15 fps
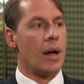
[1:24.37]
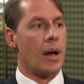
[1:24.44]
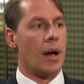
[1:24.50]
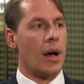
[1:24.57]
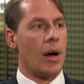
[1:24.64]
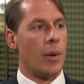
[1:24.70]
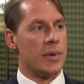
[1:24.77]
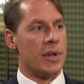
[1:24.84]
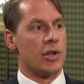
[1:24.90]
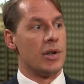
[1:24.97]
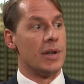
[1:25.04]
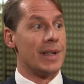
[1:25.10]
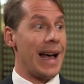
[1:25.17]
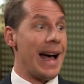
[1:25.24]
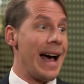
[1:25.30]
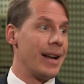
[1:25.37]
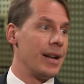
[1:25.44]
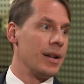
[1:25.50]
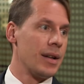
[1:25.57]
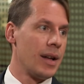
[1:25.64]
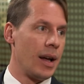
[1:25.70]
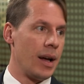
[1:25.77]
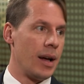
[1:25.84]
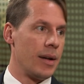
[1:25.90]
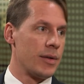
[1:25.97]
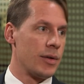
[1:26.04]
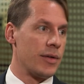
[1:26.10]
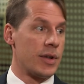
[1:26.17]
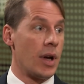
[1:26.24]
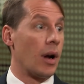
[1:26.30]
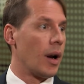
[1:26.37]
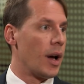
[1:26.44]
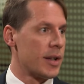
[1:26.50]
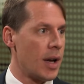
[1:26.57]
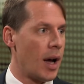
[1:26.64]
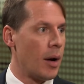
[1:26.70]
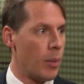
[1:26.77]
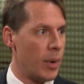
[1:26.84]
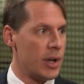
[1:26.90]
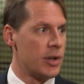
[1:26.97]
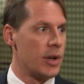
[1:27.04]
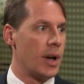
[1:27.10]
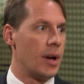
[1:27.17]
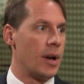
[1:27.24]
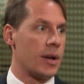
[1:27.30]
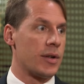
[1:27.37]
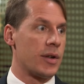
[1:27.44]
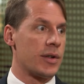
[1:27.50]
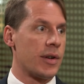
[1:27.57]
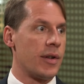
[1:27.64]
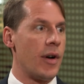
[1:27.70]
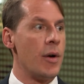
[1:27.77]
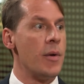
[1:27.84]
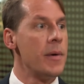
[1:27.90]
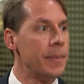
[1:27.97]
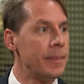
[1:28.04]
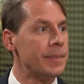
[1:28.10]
opticians and sort of Sunglass Hut, which Luxottica own.